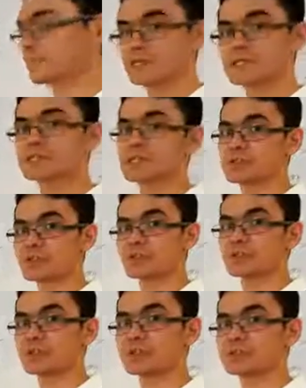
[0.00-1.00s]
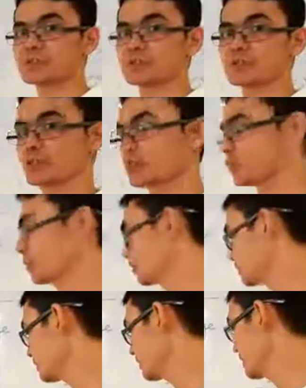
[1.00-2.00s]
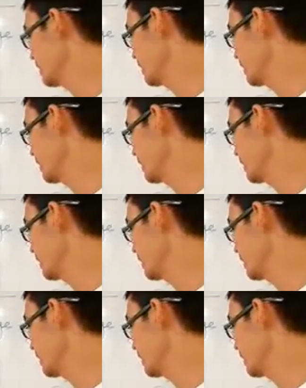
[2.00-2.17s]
this transportation, we use